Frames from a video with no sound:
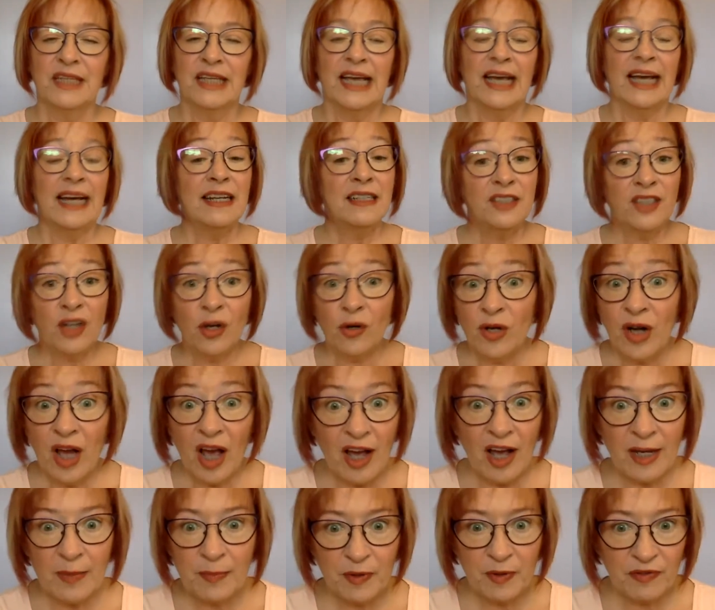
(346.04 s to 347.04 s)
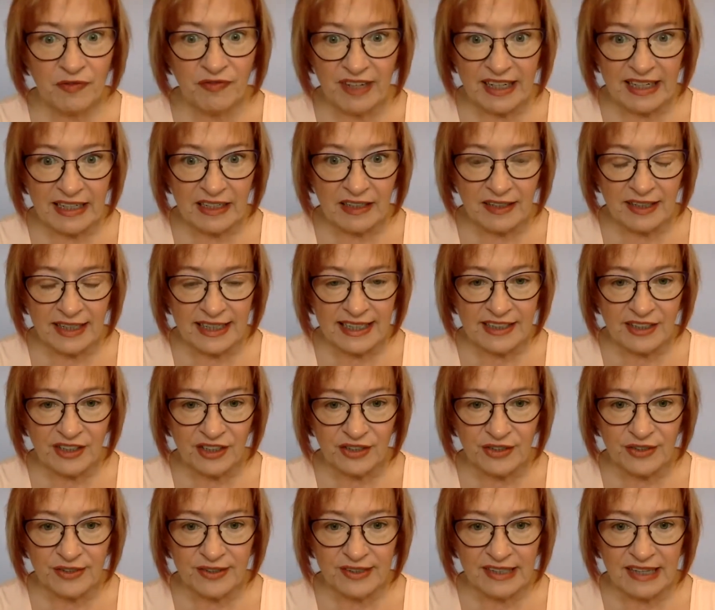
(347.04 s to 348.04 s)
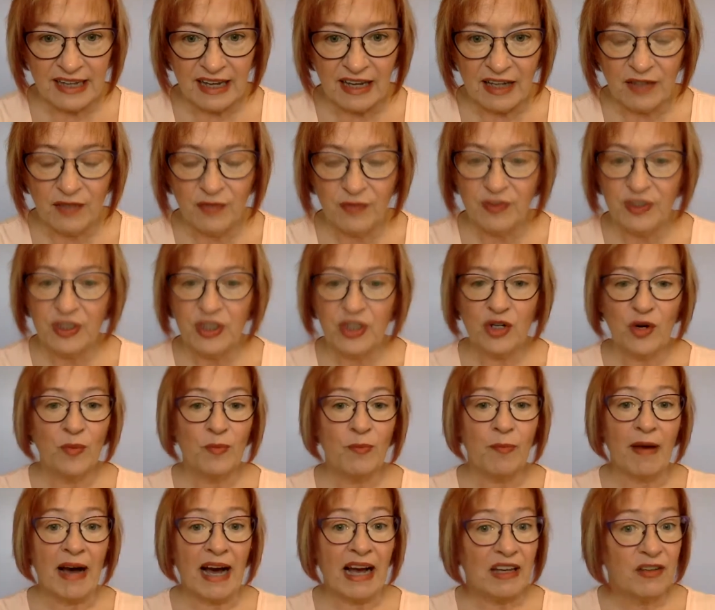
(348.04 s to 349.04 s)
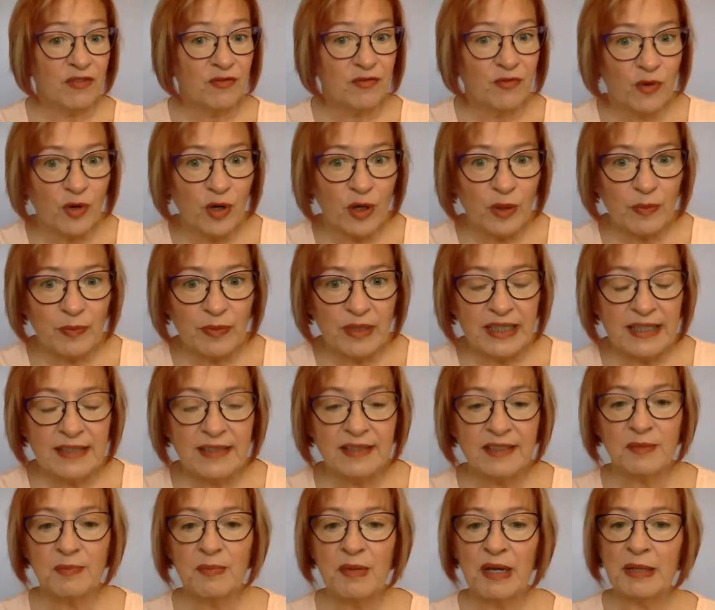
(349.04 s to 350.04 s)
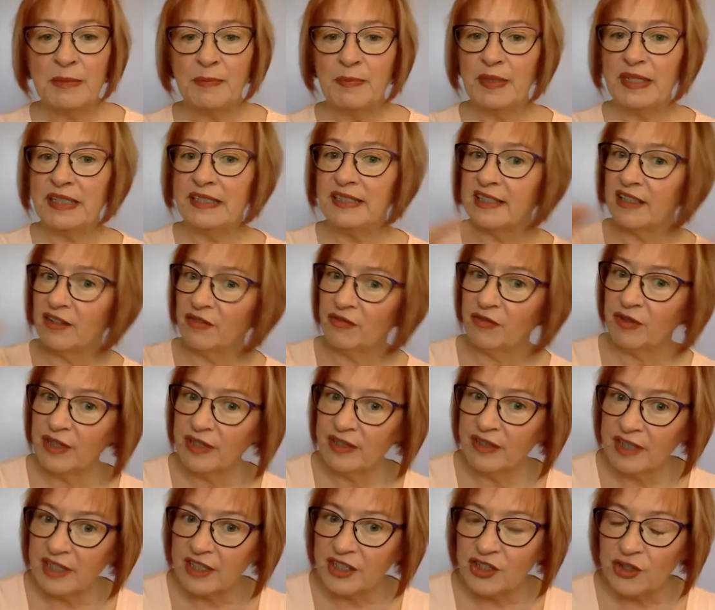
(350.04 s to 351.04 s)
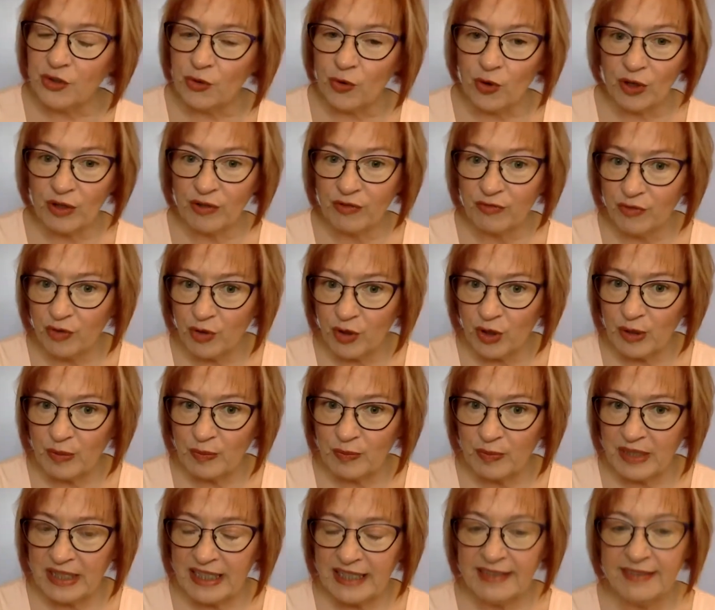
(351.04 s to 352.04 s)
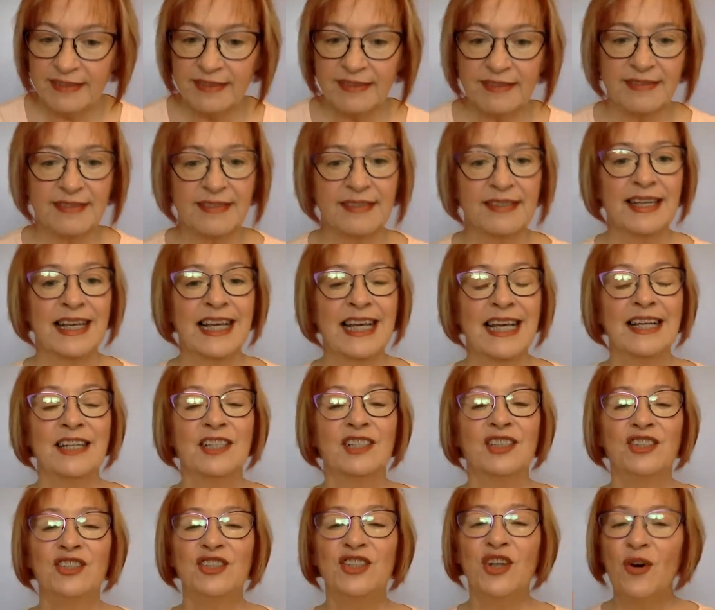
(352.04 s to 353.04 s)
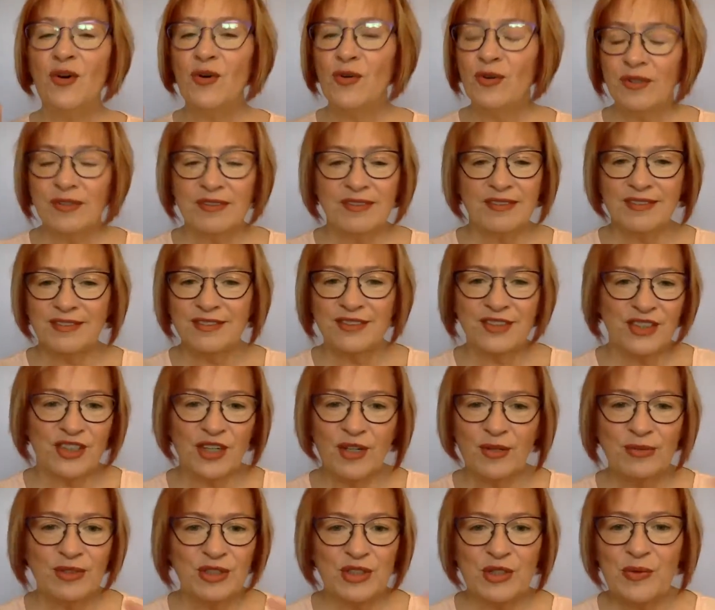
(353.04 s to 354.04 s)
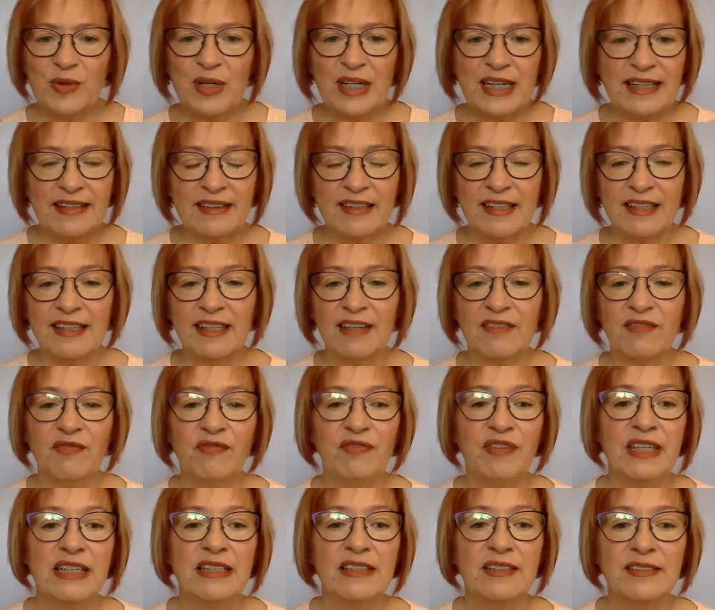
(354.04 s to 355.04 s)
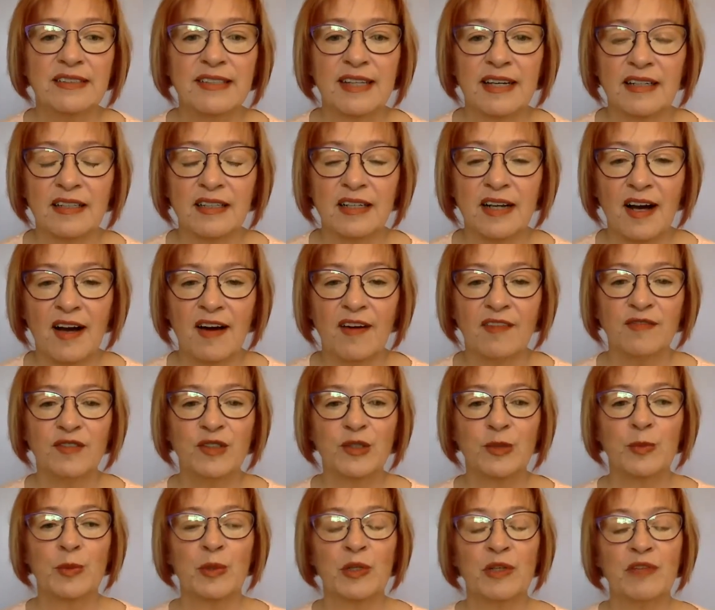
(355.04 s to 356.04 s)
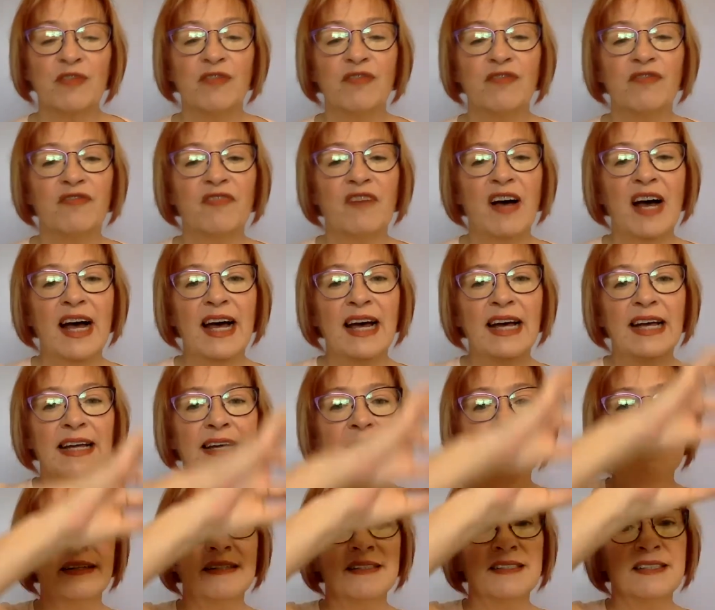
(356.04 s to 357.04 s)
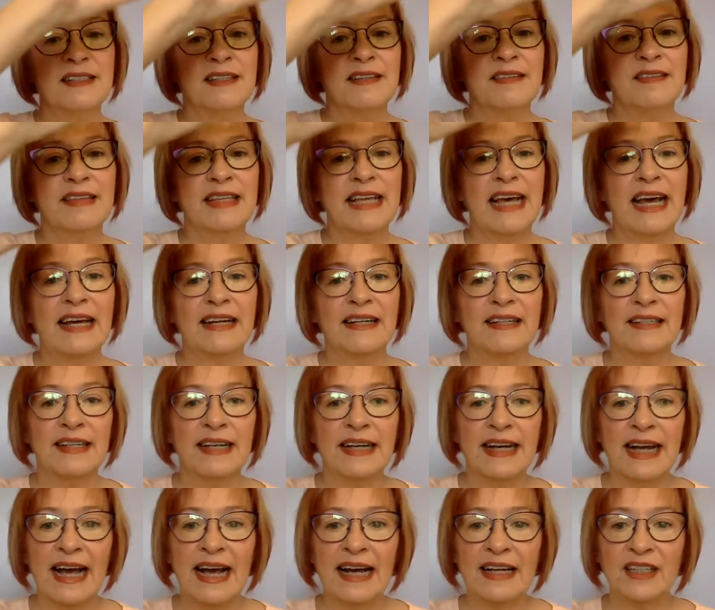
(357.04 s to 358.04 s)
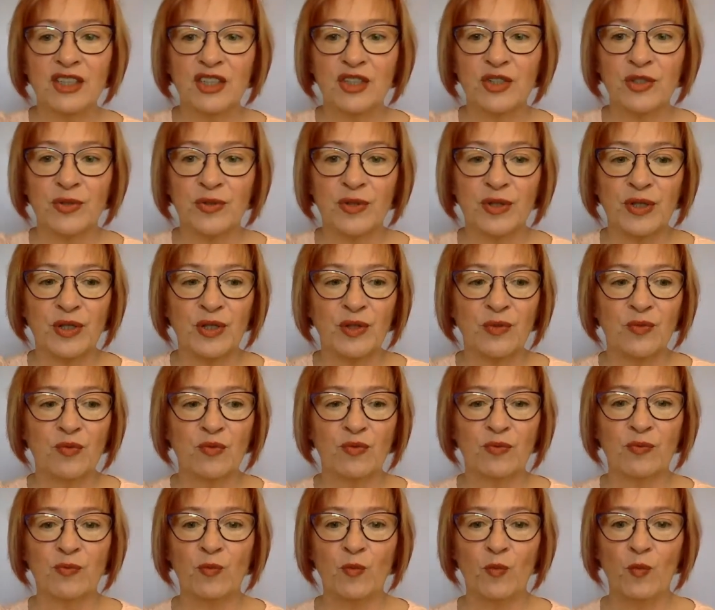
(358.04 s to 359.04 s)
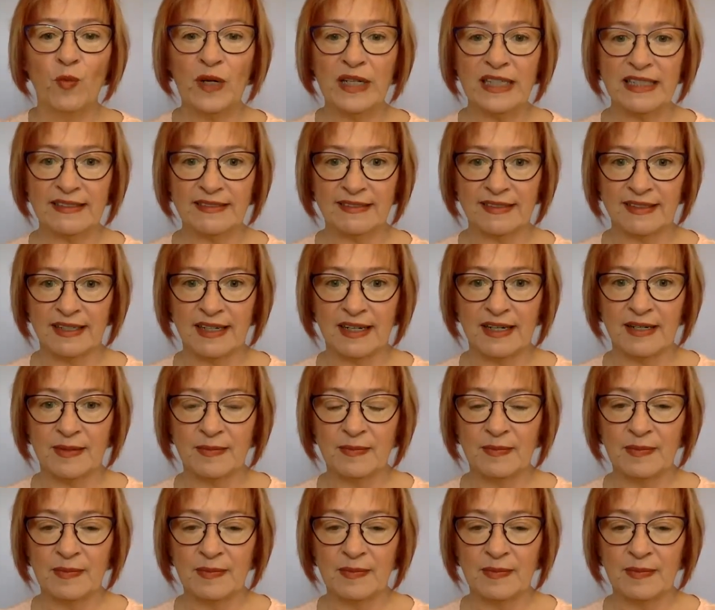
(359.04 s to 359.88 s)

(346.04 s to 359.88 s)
And don't hyperventilate yourself. You know, my 4 beats might be different than your 4 beats. Don't do anything that feels uncomfortable. Find that natural wisdom,